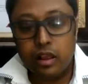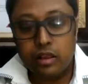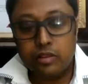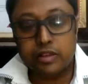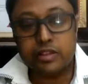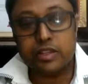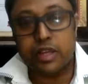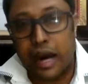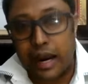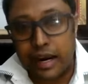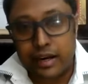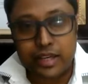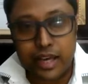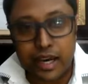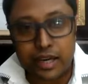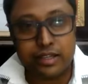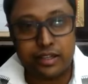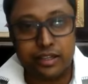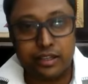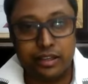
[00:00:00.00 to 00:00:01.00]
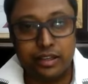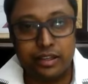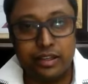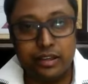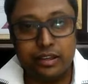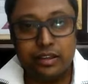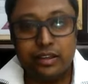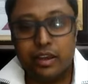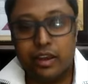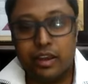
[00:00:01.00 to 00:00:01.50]
The third
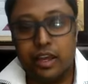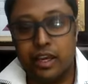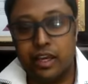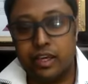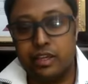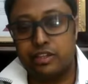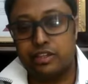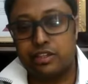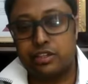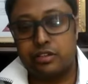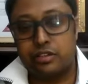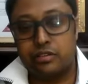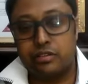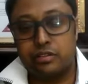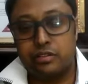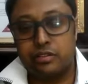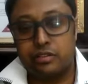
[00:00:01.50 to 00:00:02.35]
category is